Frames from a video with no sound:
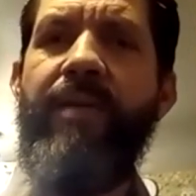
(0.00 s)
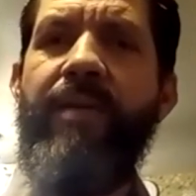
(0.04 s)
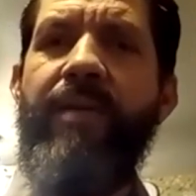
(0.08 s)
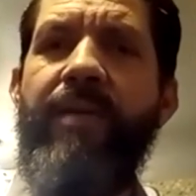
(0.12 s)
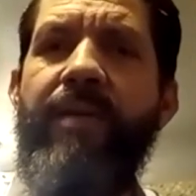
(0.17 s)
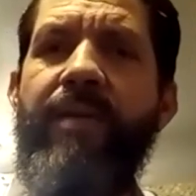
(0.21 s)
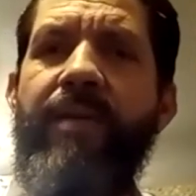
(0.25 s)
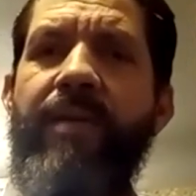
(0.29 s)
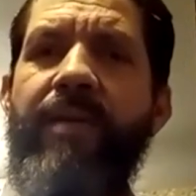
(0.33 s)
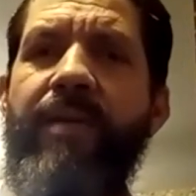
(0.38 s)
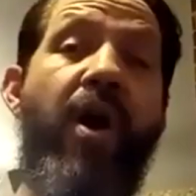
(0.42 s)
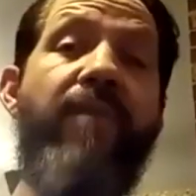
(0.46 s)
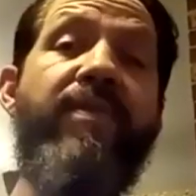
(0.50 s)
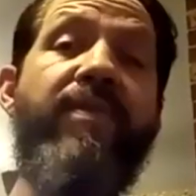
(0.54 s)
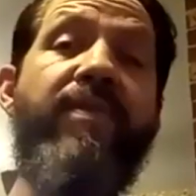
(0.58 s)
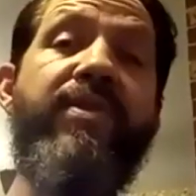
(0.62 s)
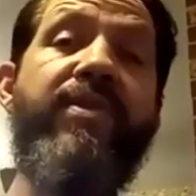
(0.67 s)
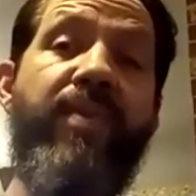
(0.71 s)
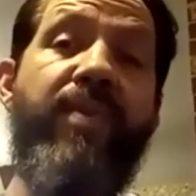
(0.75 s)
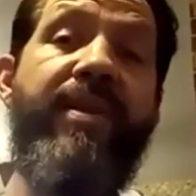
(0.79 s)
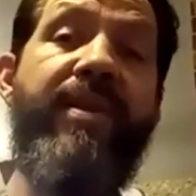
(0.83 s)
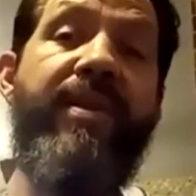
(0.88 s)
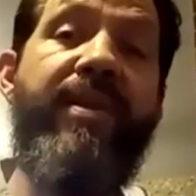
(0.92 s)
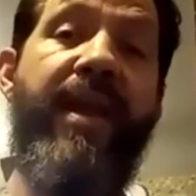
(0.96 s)
actually
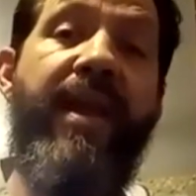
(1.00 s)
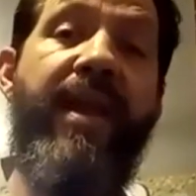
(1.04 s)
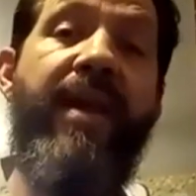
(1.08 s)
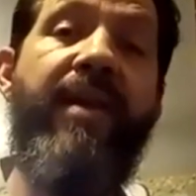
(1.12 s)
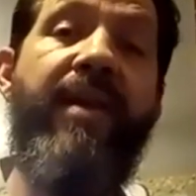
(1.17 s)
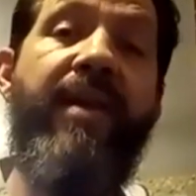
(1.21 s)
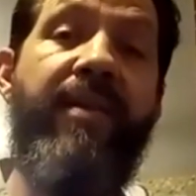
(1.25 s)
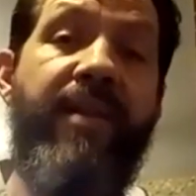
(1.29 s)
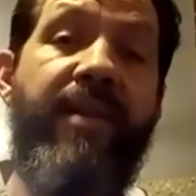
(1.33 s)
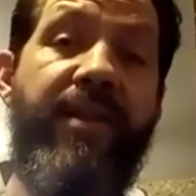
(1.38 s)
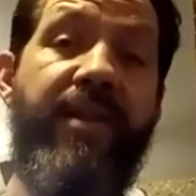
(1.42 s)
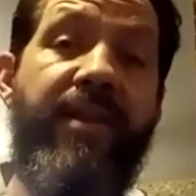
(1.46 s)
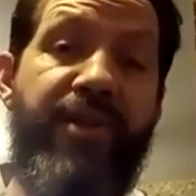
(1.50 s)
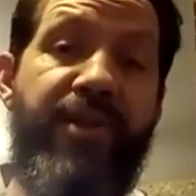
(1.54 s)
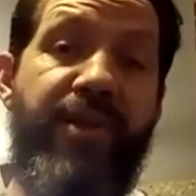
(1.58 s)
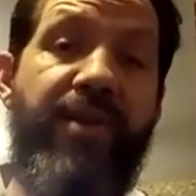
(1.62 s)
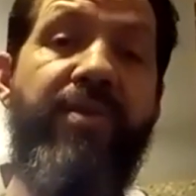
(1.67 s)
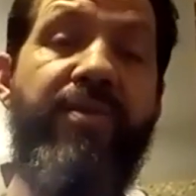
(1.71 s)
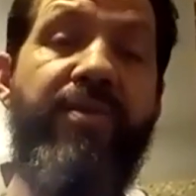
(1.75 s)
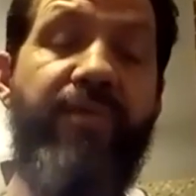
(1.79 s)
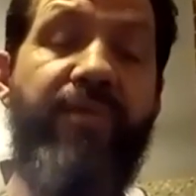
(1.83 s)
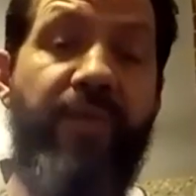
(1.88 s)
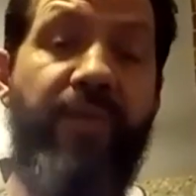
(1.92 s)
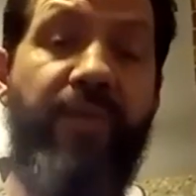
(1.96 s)
harvest rattan that's
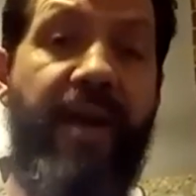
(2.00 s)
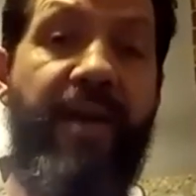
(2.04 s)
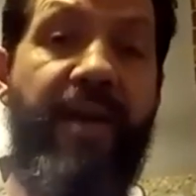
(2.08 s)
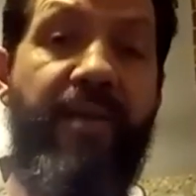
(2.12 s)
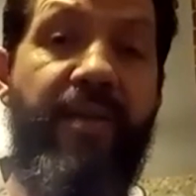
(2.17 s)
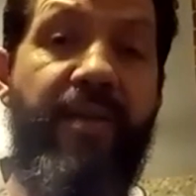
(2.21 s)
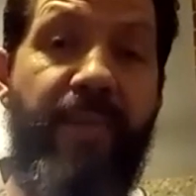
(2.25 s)
used for a lot